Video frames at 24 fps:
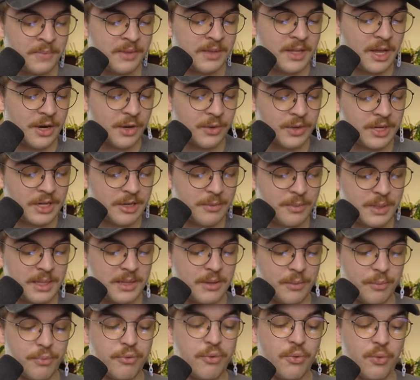They don't need to be
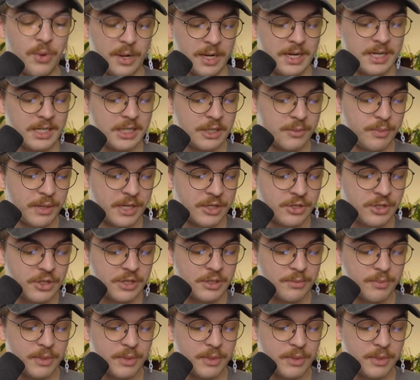the prettiest pictures,